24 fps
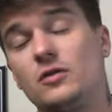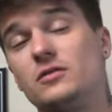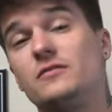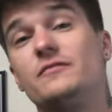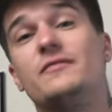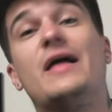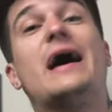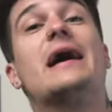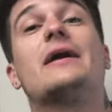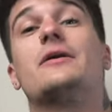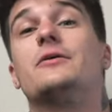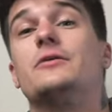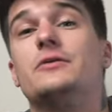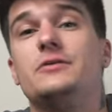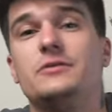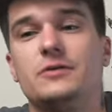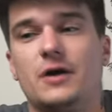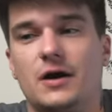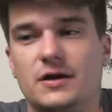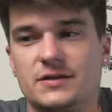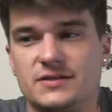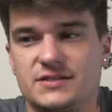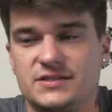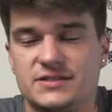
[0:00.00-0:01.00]
all of that good
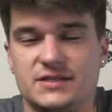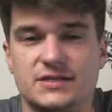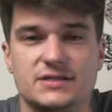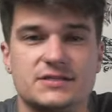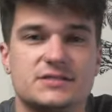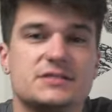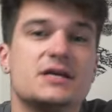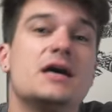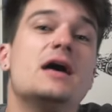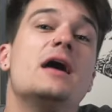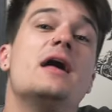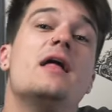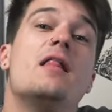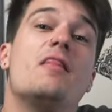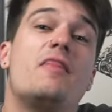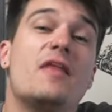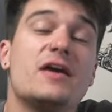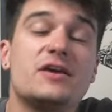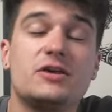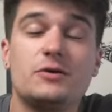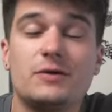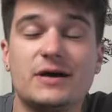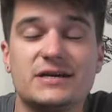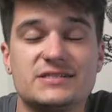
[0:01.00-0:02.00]
nonsense.
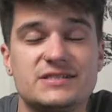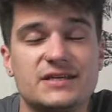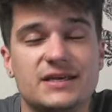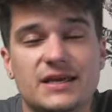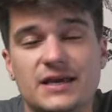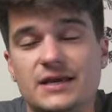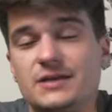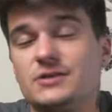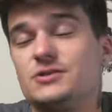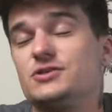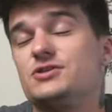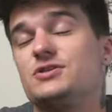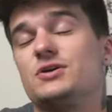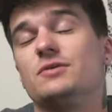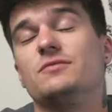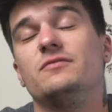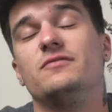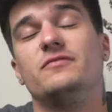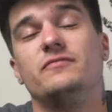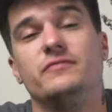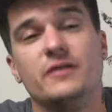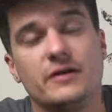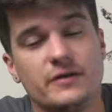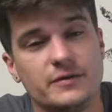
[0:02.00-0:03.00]
Thank you guys again so
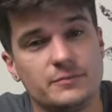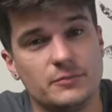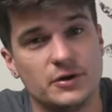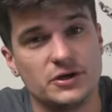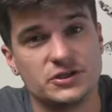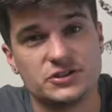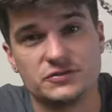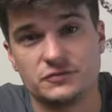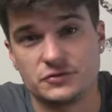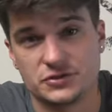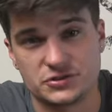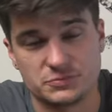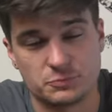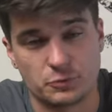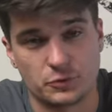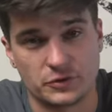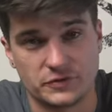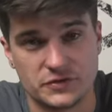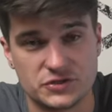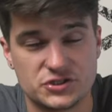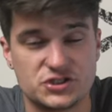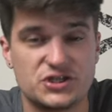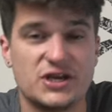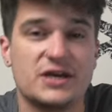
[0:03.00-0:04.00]
very much for
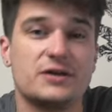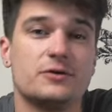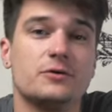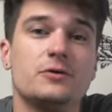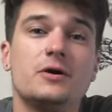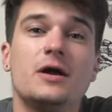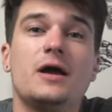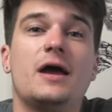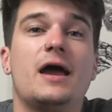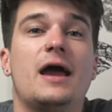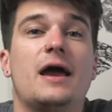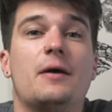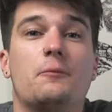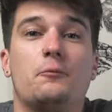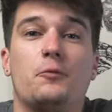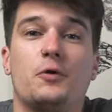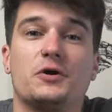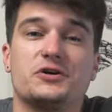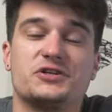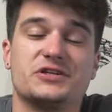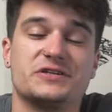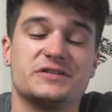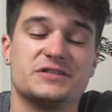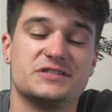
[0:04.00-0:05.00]
supporting this channel and
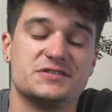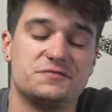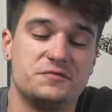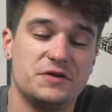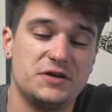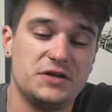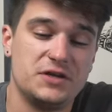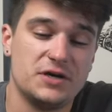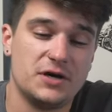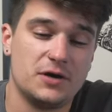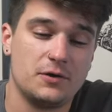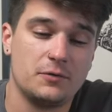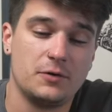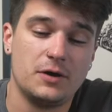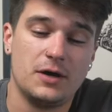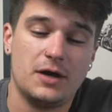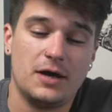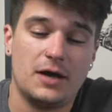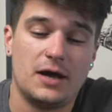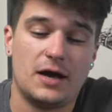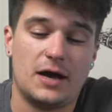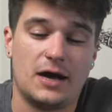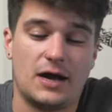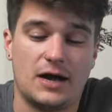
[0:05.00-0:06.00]
watching this video.
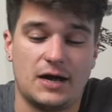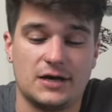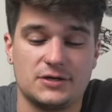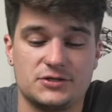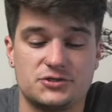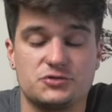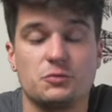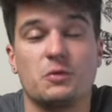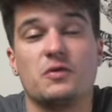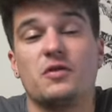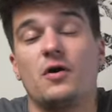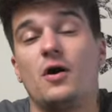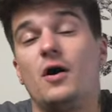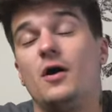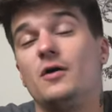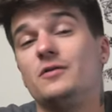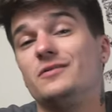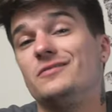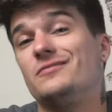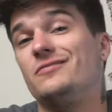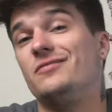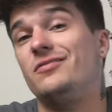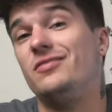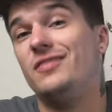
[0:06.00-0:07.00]
So with
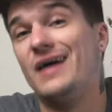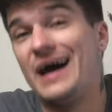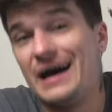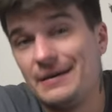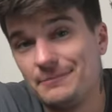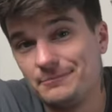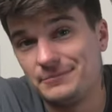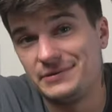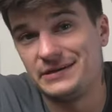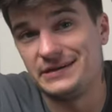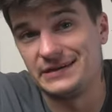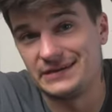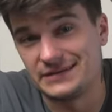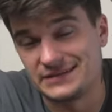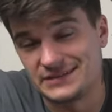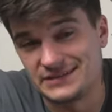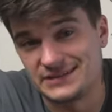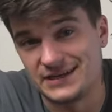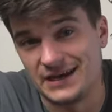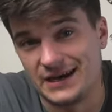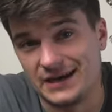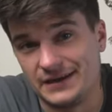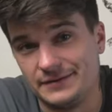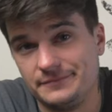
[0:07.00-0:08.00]
all of that being
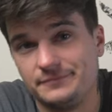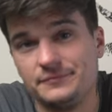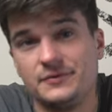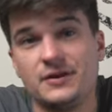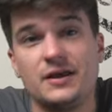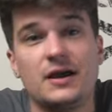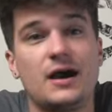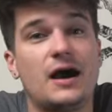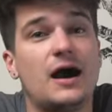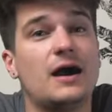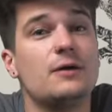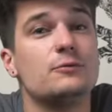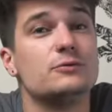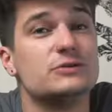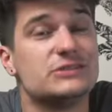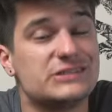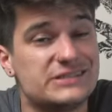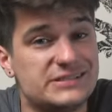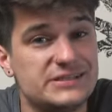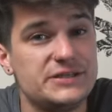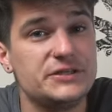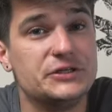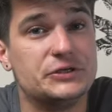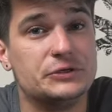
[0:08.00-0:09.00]
said, I will
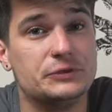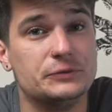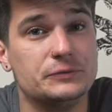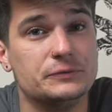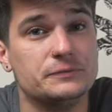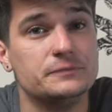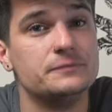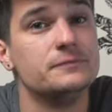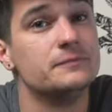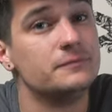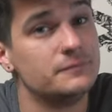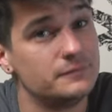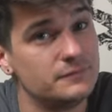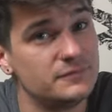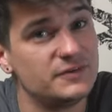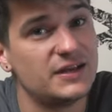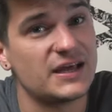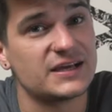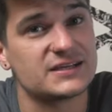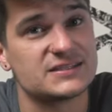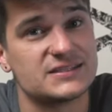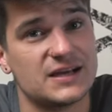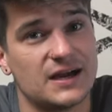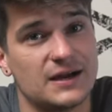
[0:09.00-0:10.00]
see you
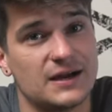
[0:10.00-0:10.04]
next